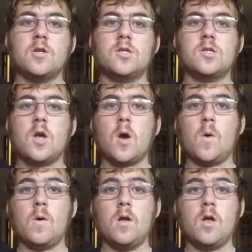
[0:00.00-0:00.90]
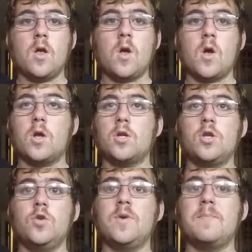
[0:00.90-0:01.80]
So,
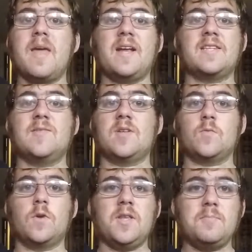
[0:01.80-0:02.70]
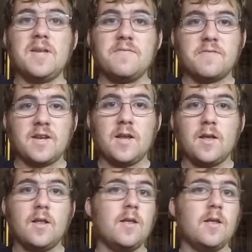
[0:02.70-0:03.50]
you can make it something really beefy,